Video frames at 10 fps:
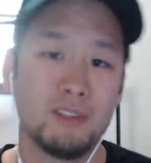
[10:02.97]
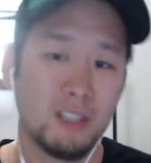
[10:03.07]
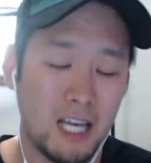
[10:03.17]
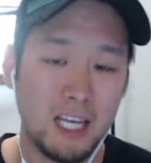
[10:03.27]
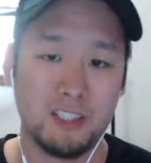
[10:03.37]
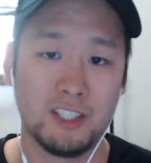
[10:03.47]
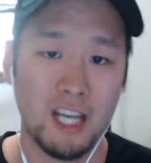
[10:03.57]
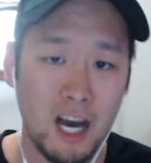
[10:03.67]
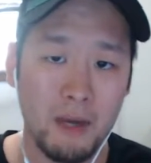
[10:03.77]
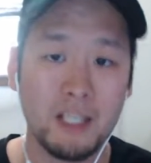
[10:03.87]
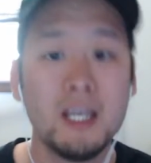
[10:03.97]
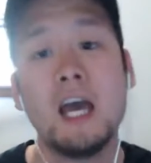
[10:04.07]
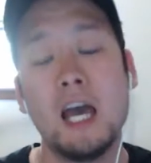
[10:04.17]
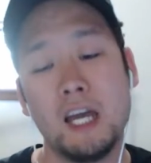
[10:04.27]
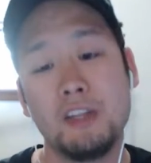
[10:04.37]
like, to comment,
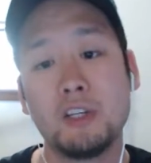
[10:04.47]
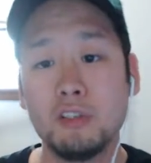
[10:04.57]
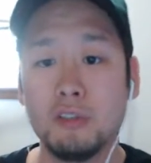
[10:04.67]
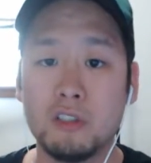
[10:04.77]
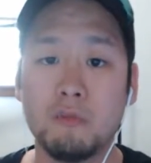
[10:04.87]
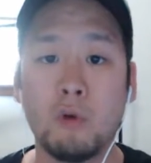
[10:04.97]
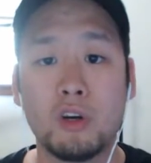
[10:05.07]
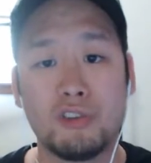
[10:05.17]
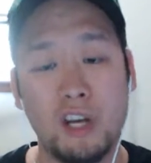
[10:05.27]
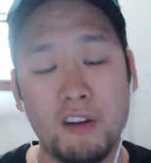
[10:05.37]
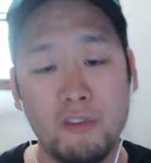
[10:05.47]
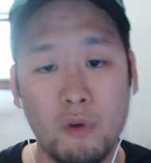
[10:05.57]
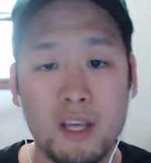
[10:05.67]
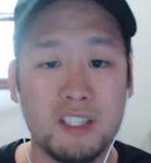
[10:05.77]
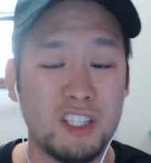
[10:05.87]
and you can do those in more creative
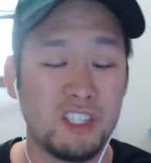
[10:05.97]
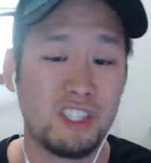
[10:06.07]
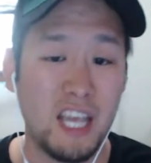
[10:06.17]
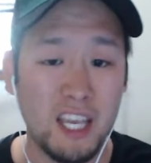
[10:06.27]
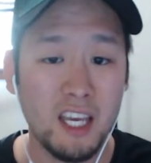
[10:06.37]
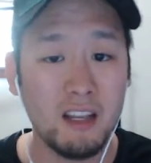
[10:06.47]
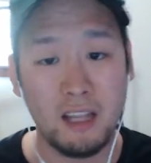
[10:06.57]
ways than just saying it.